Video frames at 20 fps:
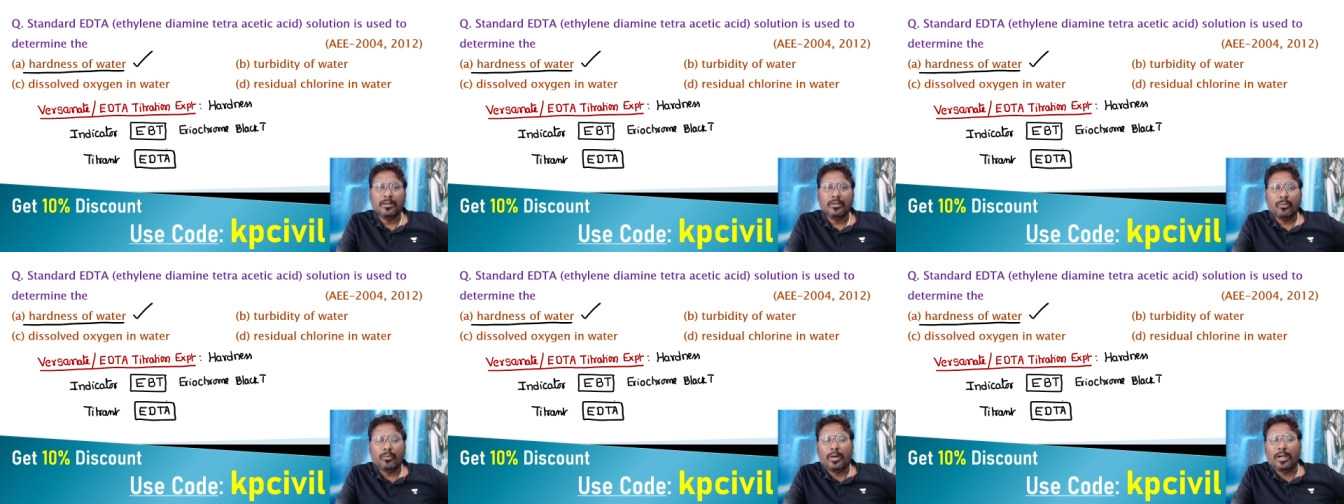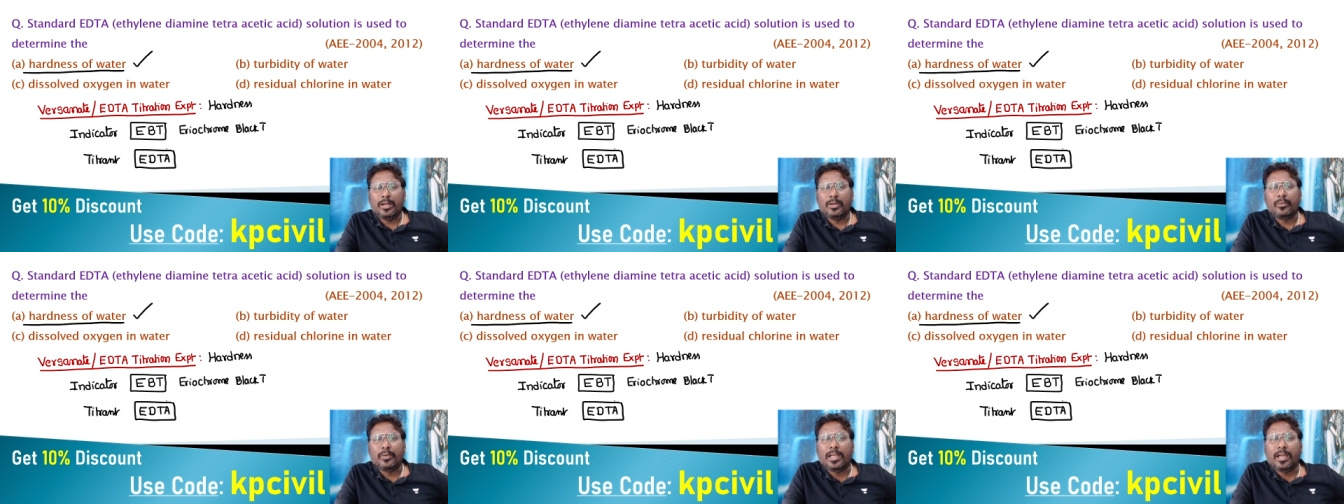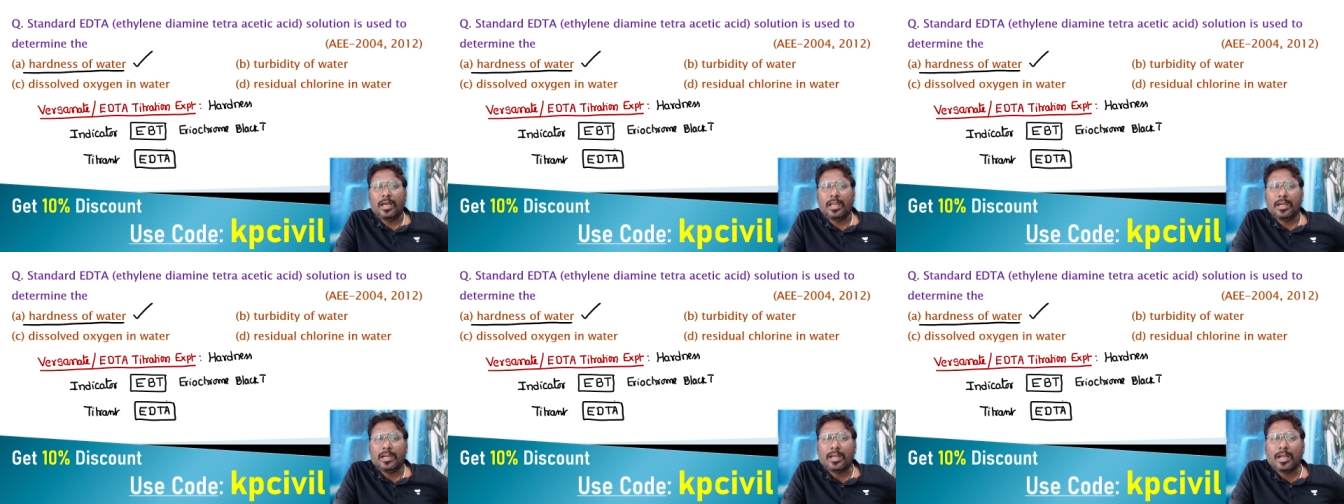What we
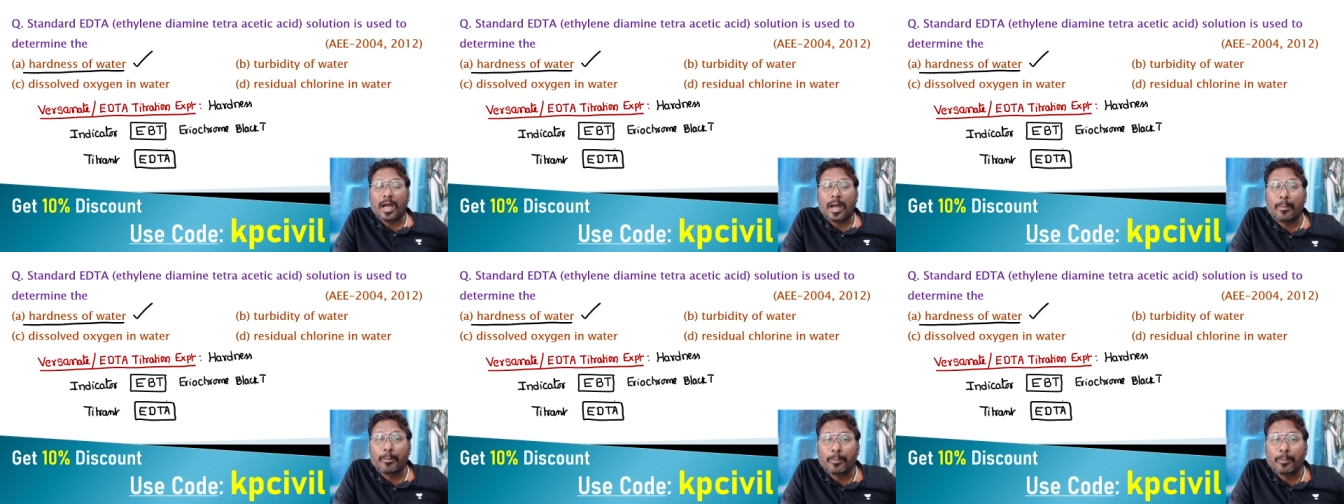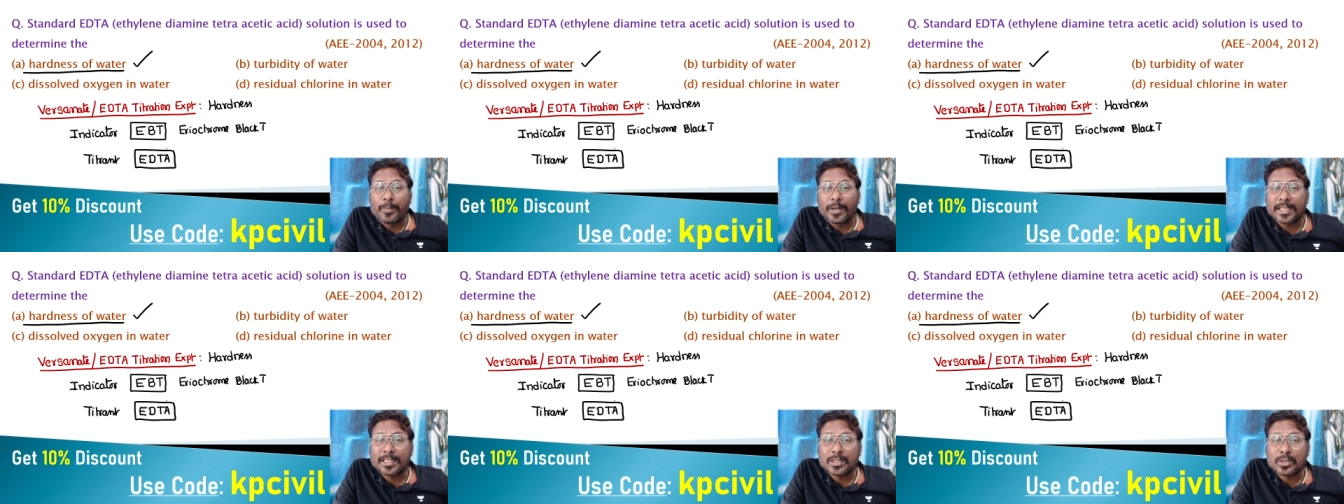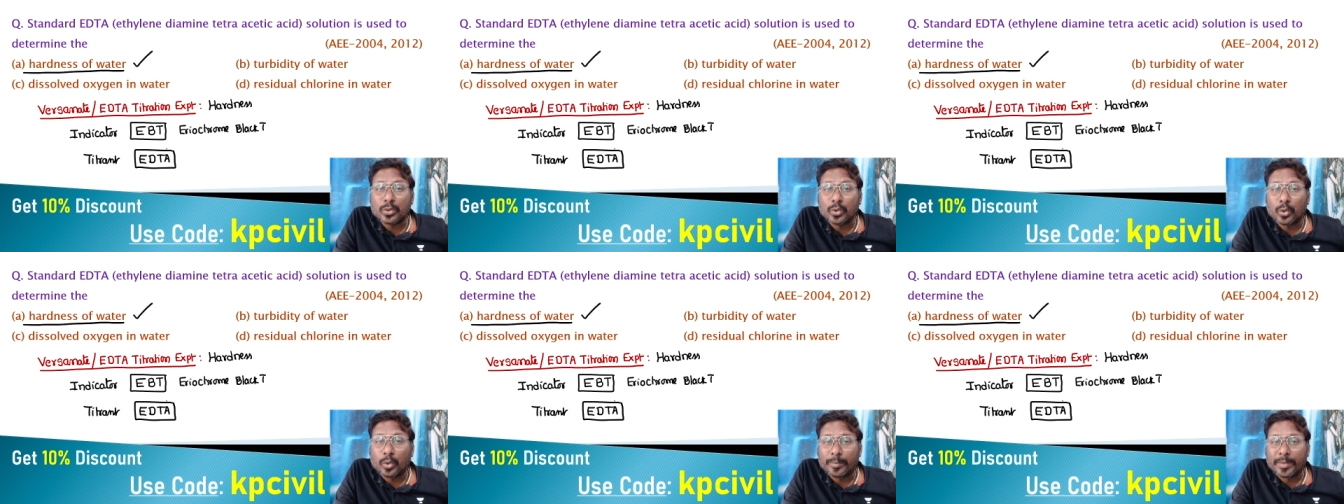call
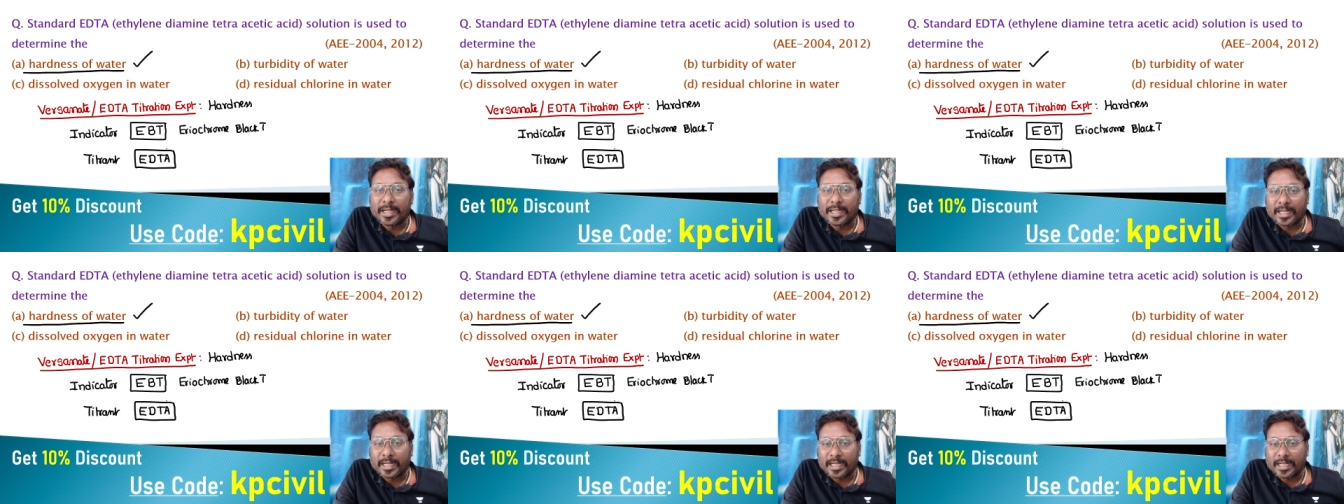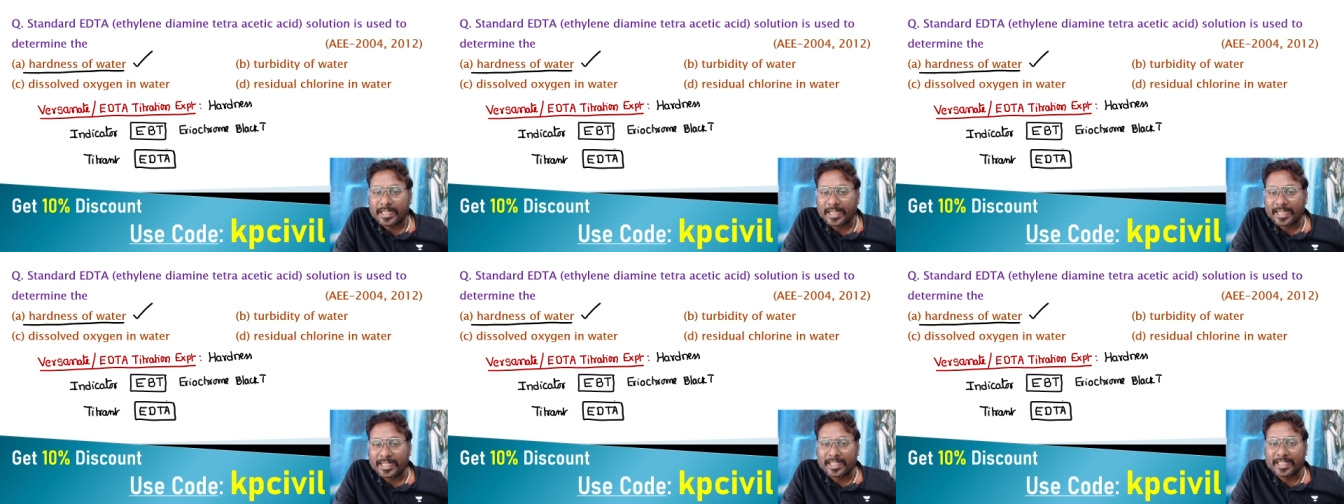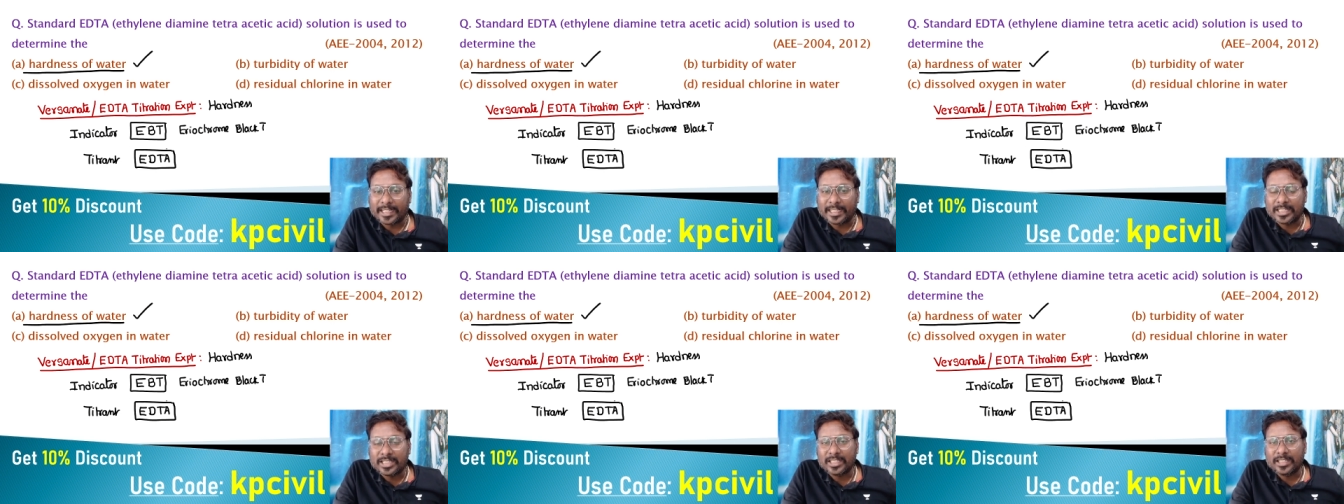complexometric
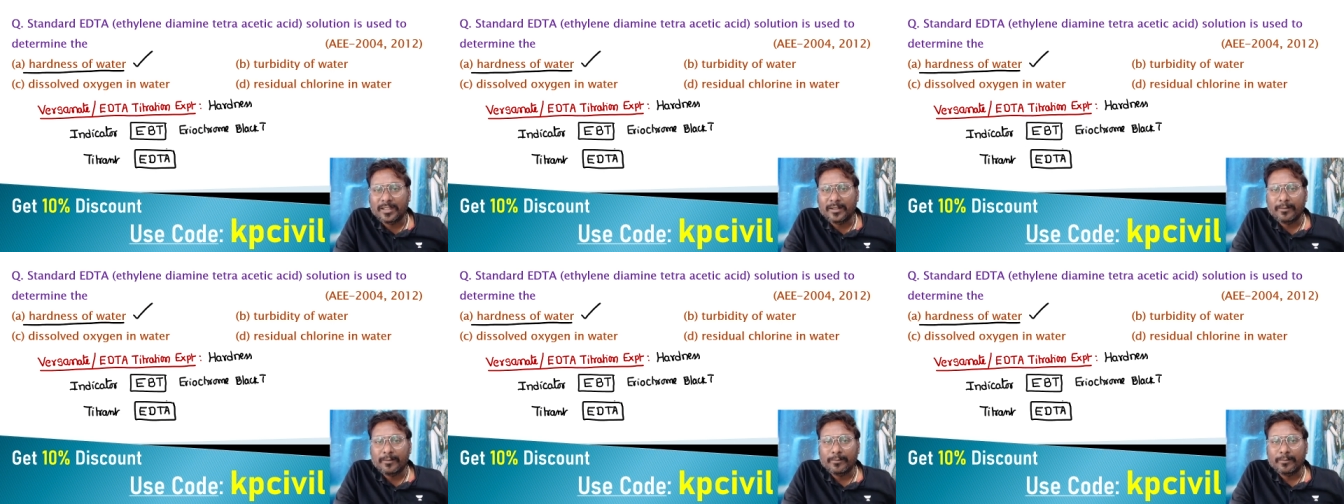titration.